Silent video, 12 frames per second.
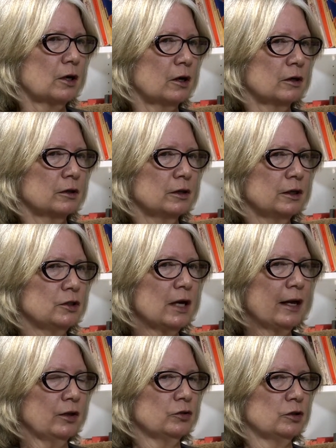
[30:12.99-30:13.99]
are
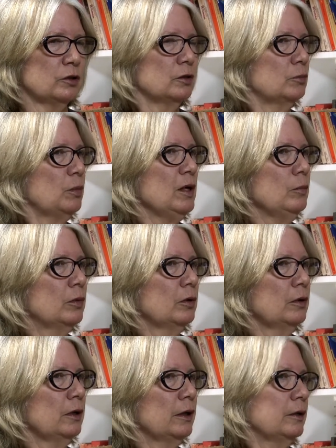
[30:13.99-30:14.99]
intelligent
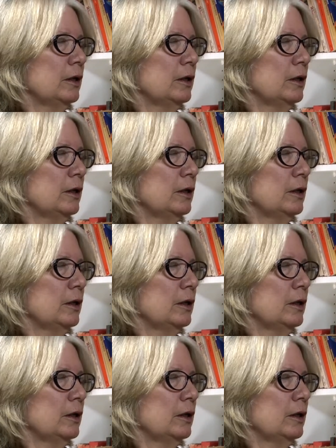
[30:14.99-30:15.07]
people.